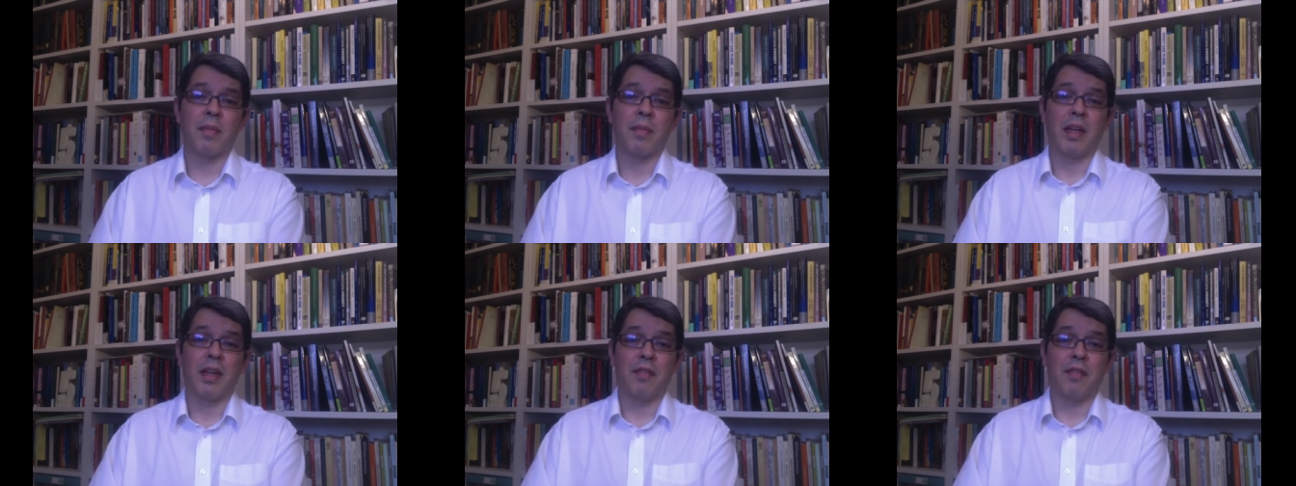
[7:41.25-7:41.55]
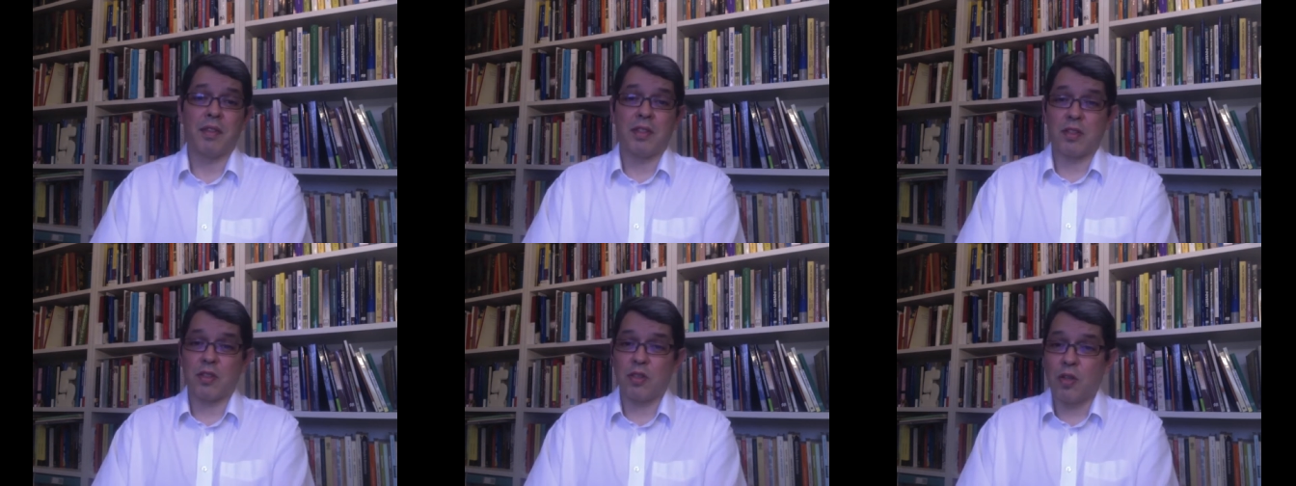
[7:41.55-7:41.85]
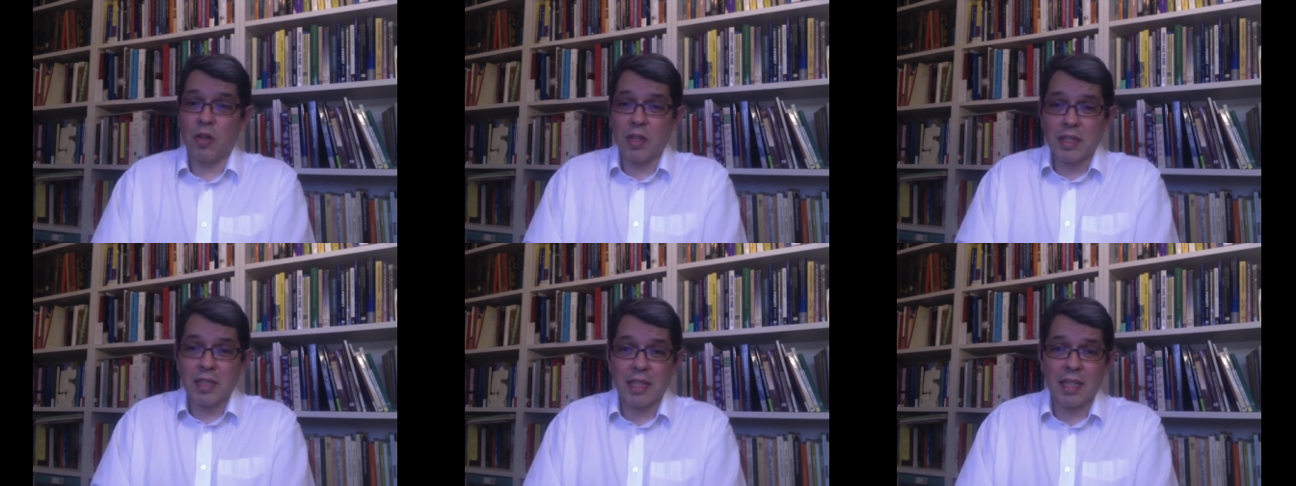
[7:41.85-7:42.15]
If it's
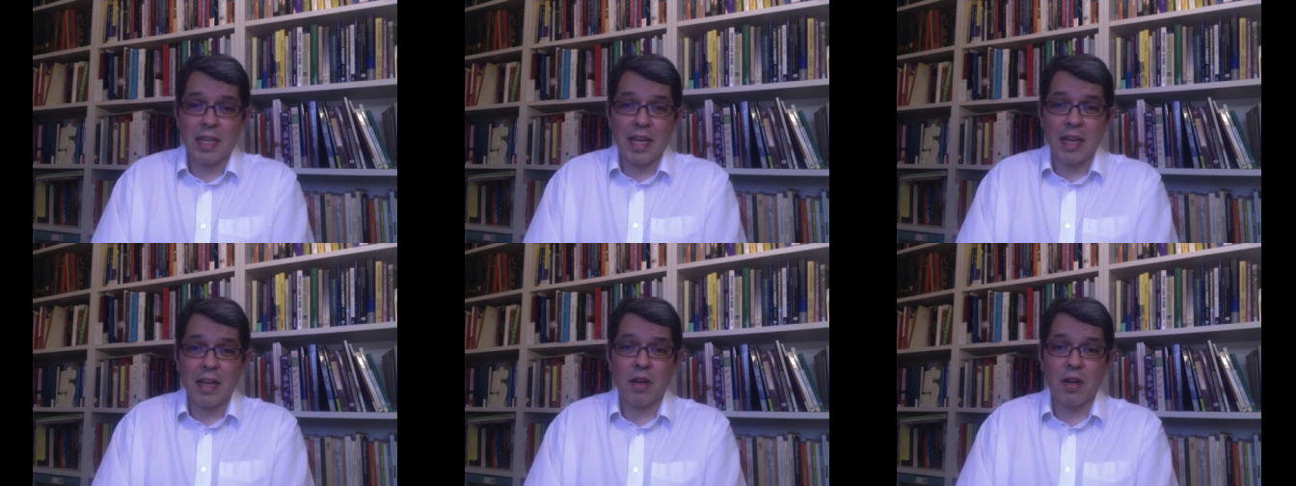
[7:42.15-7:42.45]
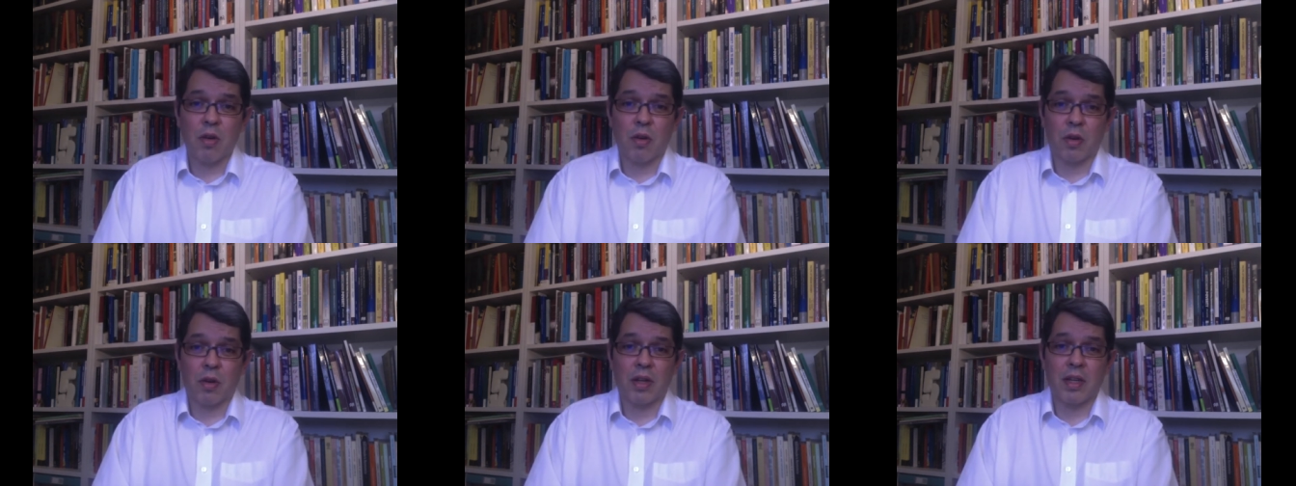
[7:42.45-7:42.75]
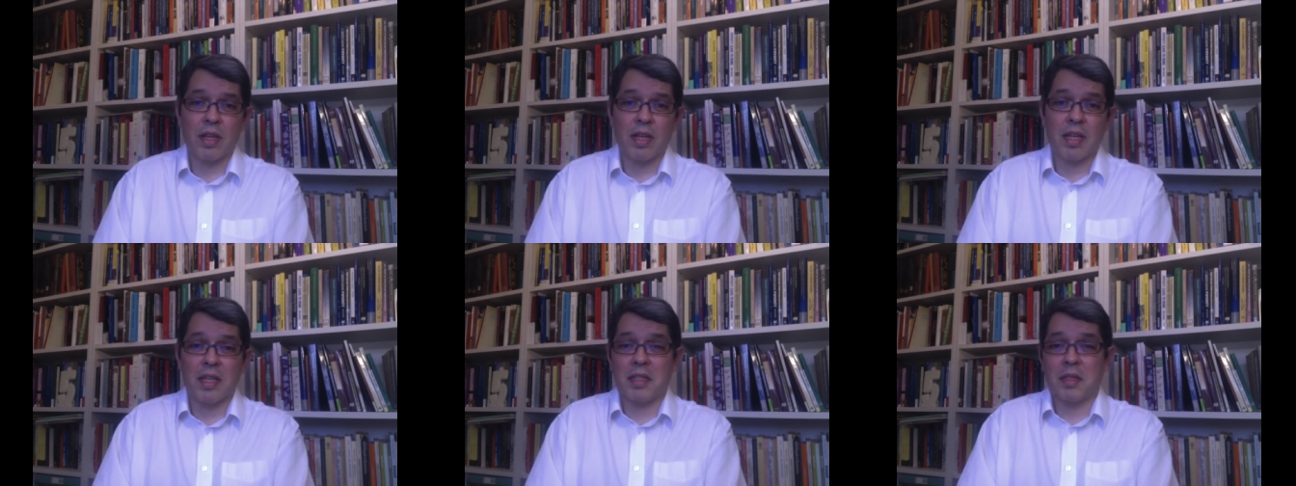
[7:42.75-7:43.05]
not an anchor,
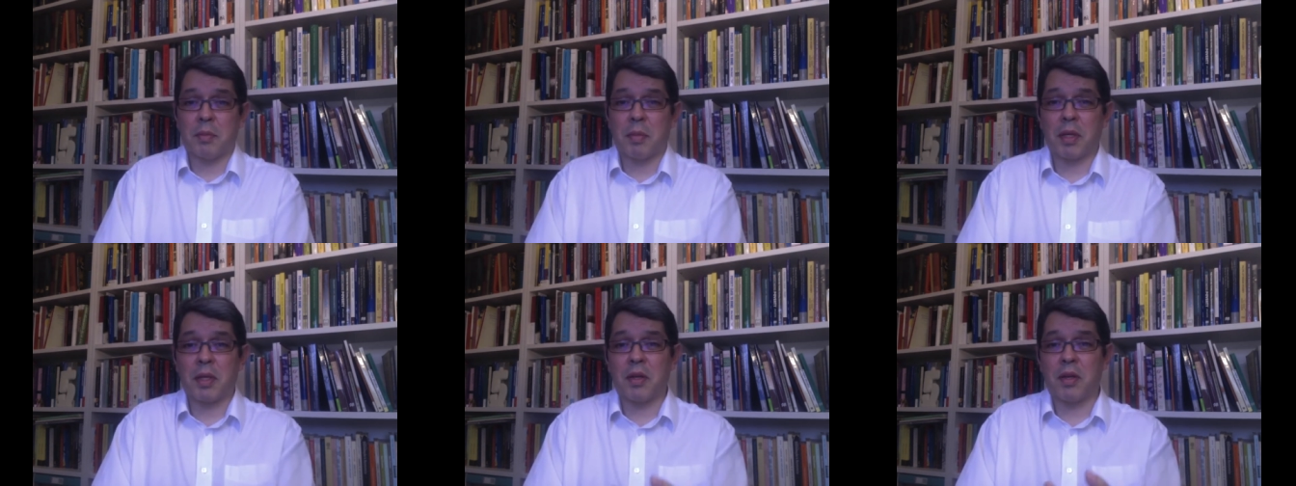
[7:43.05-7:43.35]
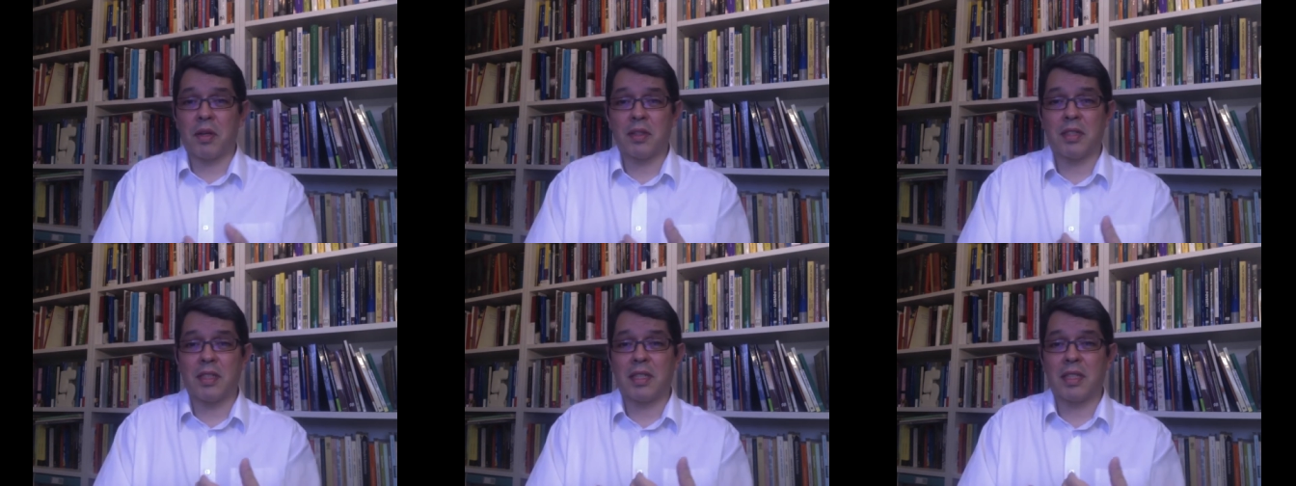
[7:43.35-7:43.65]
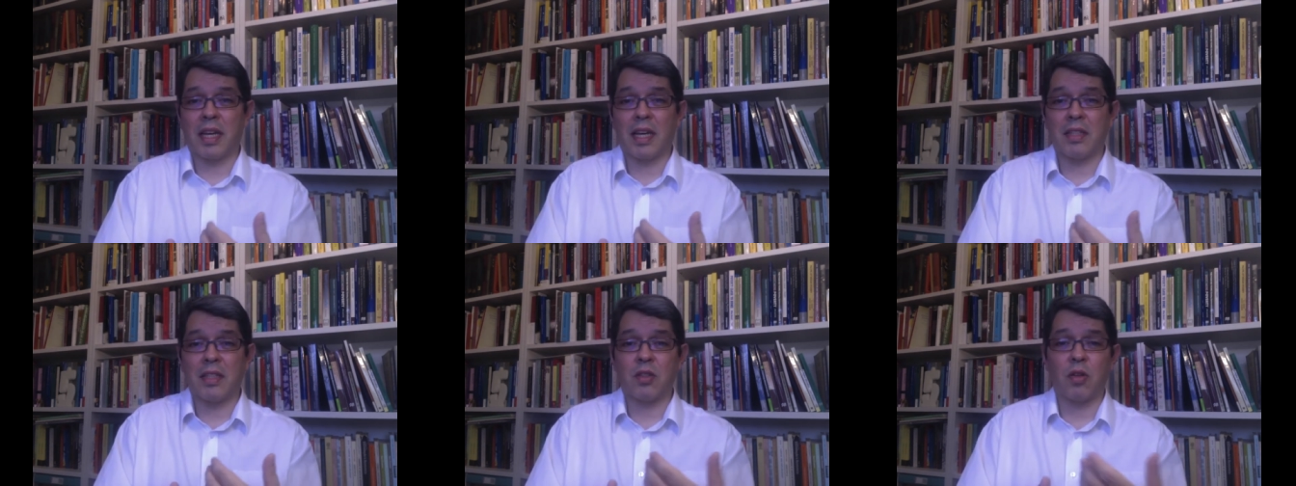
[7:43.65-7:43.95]
it's because it
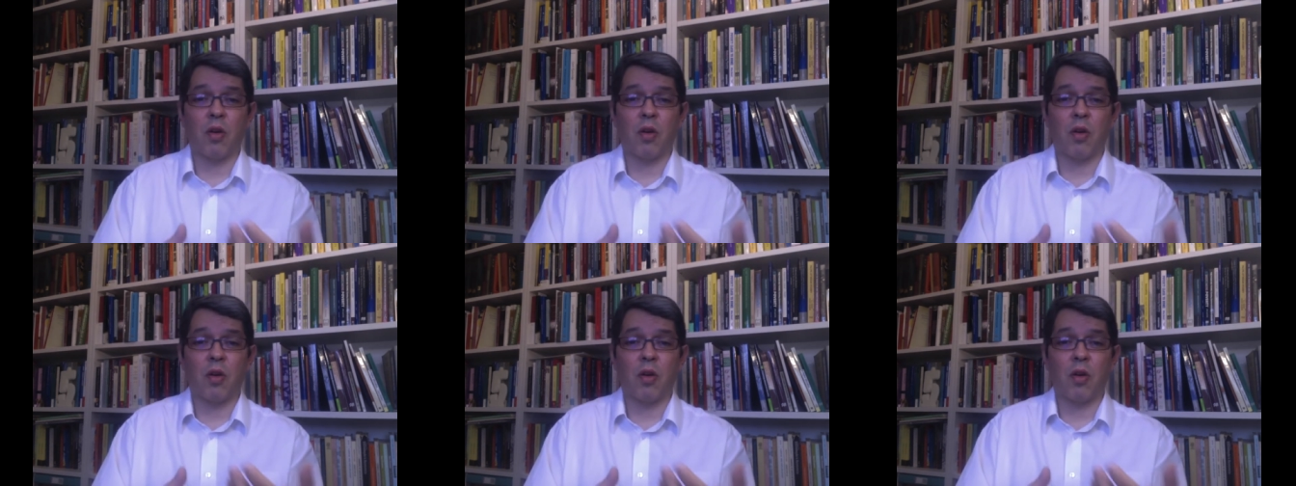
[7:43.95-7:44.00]
has